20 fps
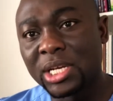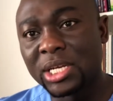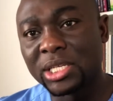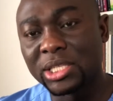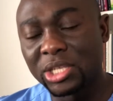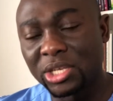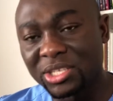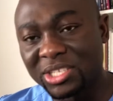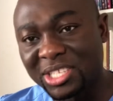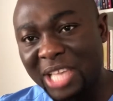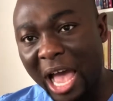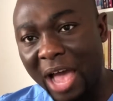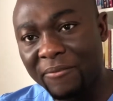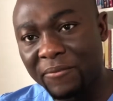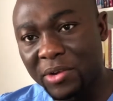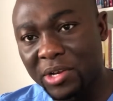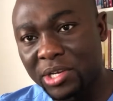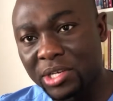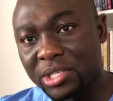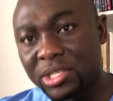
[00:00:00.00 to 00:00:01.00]
the
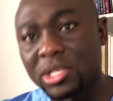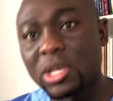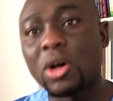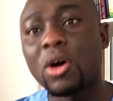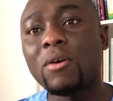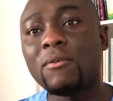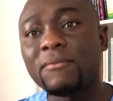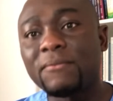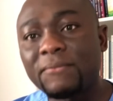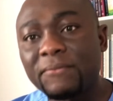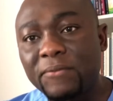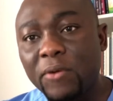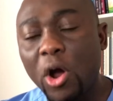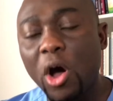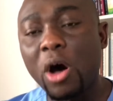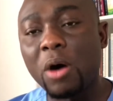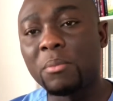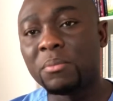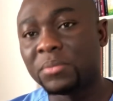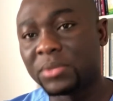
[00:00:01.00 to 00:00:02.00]
esophagus
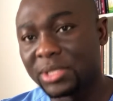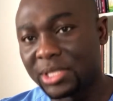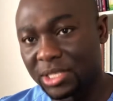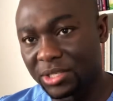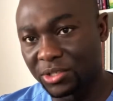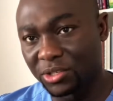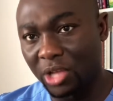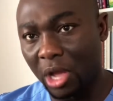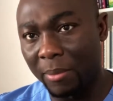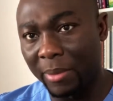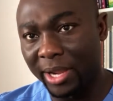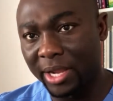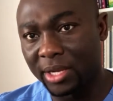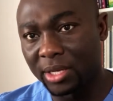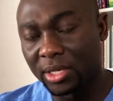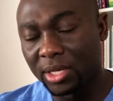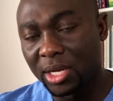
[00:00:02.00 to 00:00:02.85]
from the stomach.